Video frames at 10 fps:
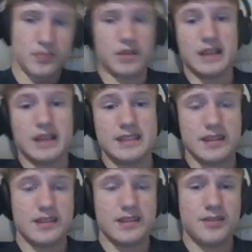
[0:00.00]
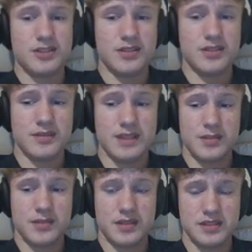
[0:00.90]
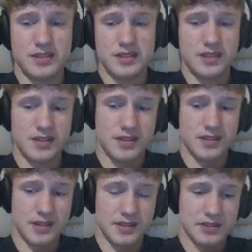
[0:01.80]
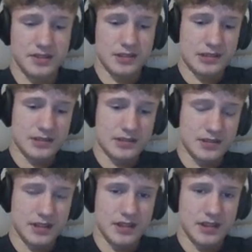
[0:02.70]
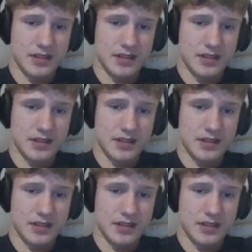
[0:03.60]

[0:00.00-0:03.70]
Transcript: pleasant? I'm not sure it was that pleasant. Like,